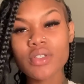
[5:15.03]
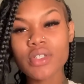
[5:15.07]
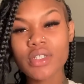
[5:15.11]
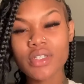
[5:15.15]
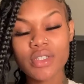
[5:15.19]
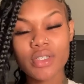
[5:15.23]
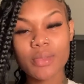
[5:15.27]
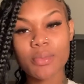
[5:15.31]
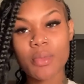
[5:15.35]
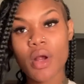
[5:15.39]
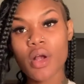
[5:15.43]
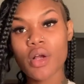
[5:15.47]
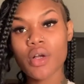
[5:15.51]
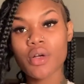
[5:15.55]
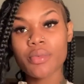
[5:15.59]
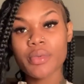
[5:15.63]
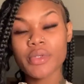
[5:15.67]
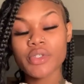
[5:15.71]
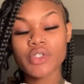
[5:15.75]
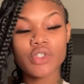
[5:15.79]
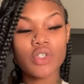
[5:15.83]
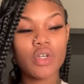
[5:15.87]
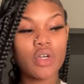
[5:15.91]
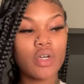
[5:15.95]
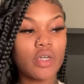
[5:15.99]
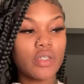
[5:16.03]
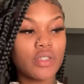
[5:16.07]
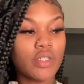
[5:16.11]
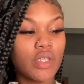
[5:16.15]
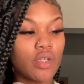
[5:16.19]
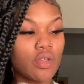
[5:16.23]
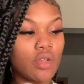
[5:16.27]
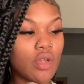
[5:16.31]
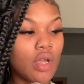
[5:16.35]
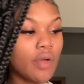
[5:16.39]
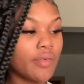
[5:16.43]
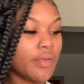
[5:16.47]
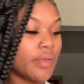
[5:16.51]
done tomorrow with y'all, take
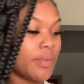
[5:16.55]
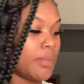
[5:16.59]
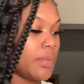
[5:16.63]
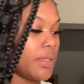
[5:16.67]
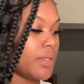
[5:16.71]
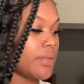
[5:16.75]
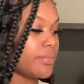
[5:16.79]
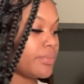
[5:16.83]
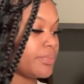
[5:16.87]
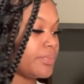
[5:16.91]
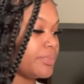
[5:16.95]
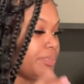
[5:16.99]
y'all with me.